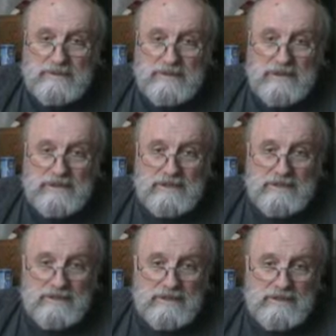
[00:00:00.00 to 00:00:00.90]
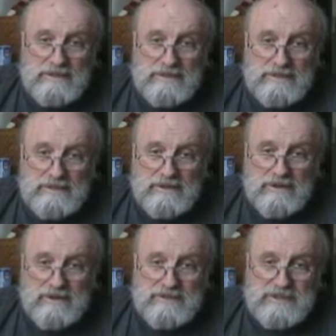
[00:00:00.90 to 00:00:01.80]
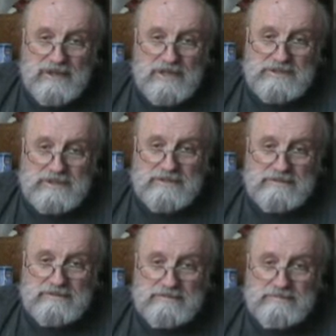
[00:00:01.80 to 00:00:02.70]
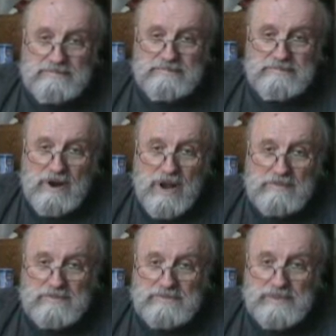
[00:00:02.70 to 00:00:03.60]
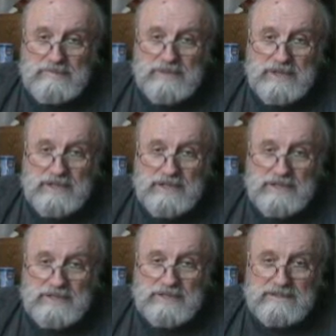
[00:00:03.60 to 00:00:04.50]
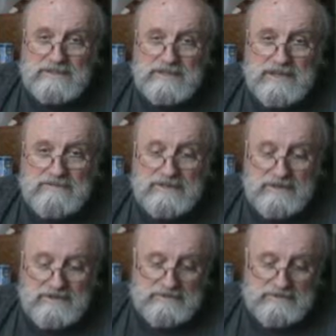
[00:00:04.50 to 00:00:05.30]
And, of course, causing problems, people getting killed and stuff, you know.